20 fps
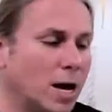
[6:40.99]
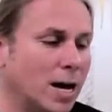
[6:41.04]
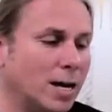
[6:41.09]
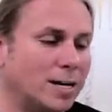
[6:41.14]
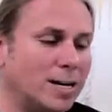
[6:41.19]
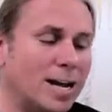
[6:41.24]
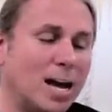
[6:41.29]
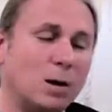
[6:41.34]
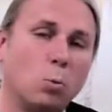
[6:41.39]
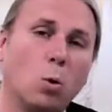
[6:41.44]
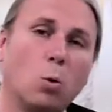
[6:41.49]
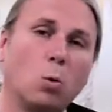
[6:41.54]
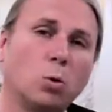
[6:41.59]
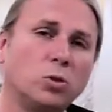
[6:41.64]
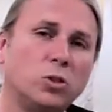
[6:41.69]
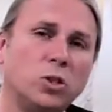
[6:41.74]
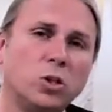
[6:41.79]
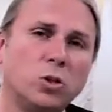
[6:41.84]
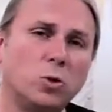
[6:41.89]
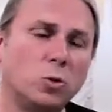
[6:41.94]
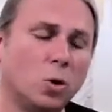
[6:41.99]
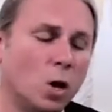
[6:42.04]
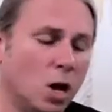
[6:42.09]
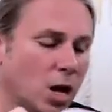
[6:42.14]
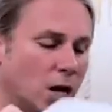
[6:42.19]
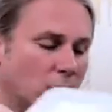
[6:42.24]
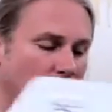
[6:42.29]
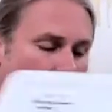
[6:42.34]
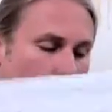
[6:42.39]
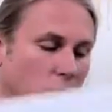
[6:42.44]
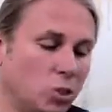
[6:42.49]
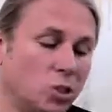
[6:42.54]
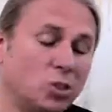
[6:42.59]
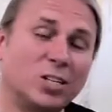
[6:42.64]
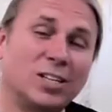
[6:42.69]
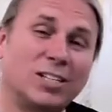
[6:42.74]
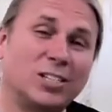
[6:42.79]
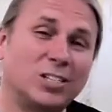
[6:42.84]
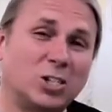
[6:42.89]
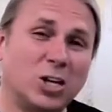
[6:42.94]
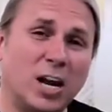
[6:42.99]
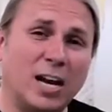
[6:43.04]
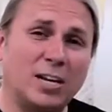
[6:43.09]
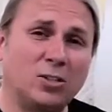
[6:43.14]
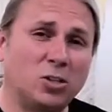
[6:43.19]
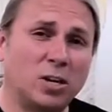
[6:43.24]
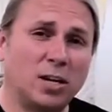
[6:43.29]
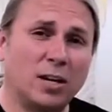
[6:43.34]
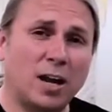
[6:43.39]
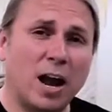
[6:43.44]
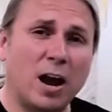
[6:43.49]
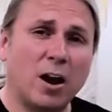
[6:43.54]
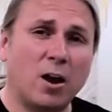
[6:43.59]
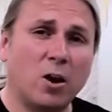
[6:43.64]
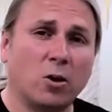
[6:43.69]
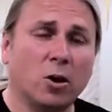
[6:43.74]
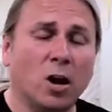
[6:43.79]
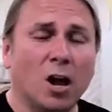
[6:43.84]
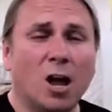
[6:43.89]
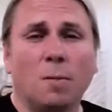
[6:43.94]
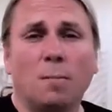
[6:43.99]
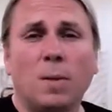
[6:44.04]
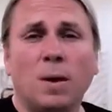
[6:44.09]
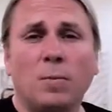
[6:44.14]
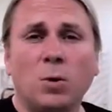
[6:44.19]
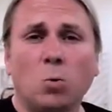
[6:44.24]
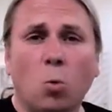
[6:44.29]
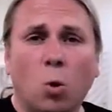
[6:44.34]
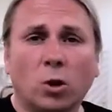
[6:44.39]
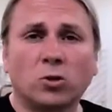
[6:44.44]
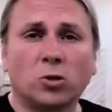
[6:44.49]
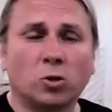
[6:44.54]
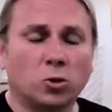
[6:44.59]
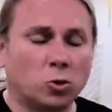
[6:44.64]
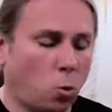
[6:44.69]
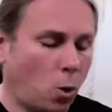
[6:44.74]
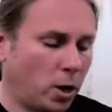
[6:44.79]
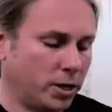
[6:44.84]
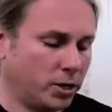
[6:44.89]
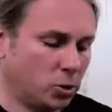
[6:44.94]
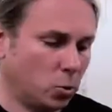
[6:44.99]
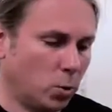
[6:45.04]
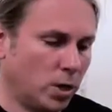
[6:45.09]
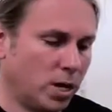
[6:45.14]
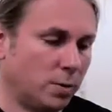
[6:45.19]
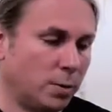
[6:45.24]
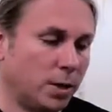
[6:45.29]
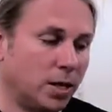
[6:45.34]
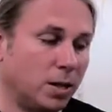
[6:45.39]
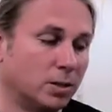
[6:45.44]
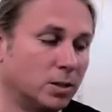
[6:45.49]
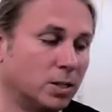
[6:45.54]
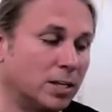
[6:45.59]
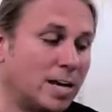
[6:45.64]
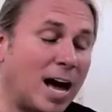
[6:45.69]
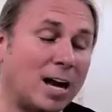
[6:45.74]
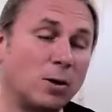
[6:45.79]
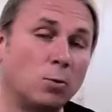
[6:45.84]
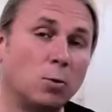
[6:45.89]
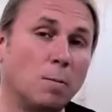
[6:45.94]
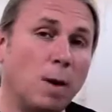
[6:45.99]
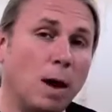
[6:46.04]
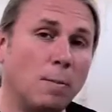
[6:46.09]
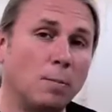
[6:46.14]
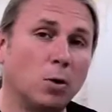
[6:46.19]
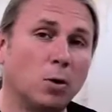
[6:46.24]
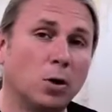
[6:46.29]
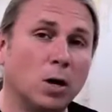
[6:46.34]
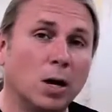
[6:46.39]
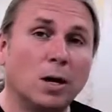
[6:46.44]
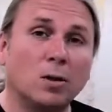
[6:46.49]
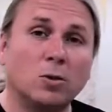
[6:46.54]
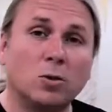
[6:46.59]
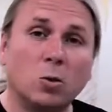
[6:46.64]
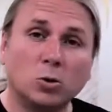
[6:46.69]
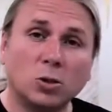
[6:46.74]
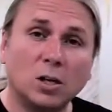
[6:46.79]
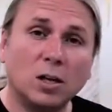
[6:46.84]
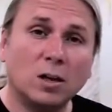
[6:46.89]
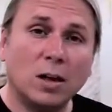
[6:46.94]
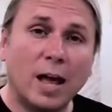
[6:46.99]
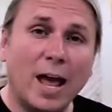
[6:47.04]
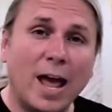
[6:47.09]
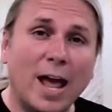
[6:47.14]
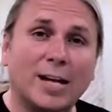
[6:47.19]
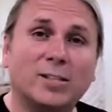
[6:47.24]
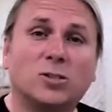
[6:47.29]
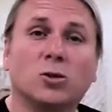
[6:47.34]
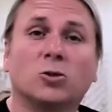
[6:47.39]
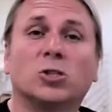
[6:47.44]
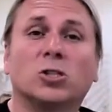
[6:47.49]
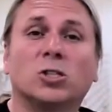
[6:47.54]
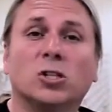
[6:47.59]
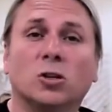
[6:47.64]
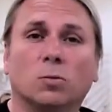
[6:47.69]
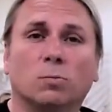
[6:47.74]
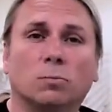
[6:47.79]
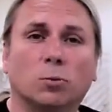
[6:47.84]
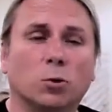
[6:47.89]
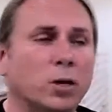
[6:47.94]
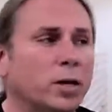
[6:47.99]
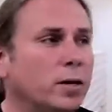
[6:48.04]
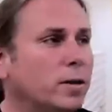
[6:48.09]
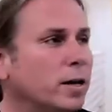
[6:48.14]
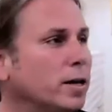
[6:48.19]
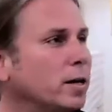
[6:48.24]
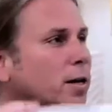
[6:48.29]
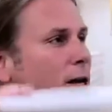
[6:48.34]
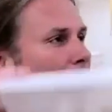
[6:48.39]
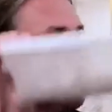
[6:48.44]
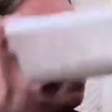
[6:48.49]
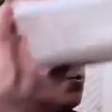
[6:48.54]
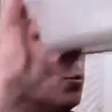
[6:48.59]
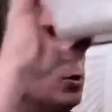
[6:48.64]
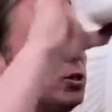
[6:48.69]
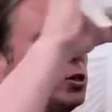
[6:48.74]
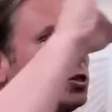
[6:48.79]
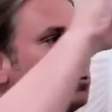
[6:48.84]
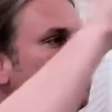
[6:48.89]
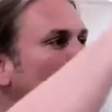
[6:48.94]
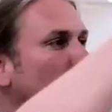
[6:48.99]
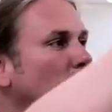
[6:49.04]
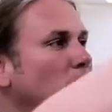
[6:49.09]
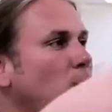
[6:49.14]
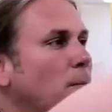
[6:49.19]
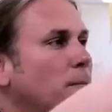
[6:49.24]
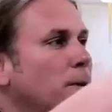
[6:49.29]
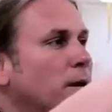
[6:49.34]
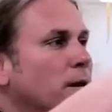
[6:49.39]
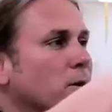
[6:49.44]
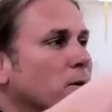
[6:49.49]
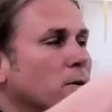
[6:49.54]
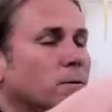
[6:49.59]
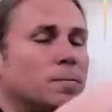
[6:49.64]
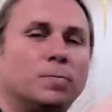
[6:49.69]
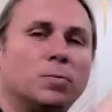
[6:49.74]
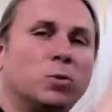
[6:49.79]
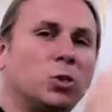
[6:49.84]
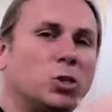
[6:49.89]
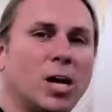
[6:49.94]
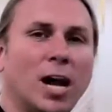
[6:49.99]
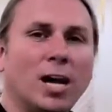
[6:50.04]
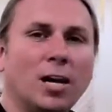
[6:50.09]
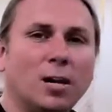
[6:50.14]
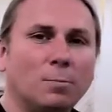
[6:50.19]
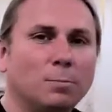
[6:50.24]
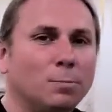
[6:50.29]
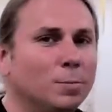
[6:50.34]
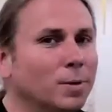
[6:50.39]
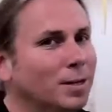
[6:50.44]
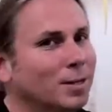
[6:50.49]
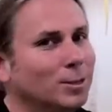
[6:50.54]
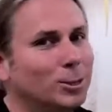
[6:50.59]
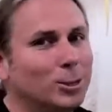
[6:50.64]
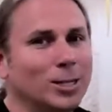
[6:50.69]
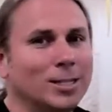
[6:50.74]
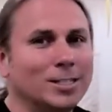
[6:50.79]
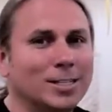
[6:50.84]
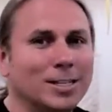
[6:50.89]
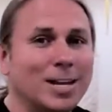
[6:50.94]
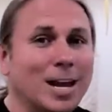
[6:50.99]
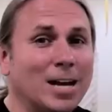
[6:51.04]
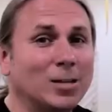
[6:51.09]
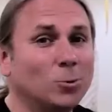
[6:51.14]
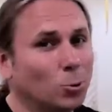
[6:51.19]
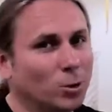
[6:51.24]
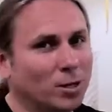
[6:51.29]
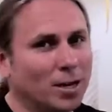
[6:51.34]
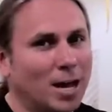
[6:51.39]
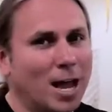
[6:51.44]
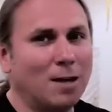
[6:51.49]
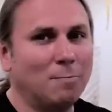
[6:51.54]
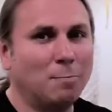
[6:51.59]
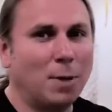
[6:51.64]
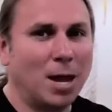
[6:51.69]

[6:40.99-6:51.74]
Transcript: And again, what we'll do is we'll just exchange that air maybe once or twice a week, because you got to remember, those little eggs are still breathing, but we just put them up here, check them, in 60 days we're gonna have